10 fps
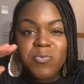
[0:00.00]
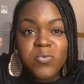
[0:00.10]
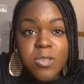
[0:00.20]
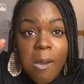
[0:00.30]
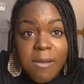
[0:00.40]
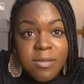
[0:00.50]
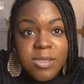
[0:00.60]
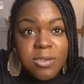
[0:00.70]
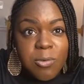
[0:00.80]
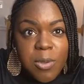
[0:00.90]
Y'all hear
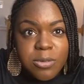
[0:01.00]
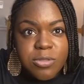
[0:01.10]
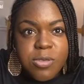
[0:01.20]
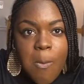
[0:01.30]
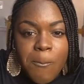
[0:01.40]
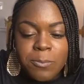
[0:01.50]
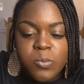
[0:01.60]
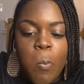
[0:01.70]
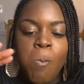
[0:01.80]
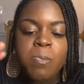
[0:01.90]
that crunch?
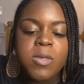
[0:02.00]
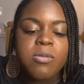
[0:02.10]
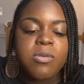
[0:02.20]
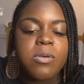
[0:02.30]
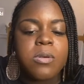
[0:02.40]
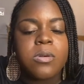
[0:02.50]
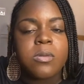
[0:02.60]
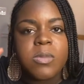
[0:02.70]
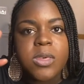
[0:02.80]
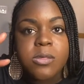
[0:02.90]
These are
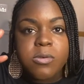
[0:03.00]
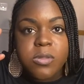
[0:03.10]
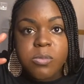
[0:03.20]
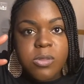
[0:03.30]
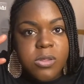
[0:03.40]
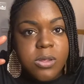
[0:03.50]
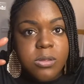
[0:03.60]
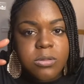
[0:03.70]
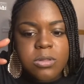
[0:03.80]
homemade crispy shells.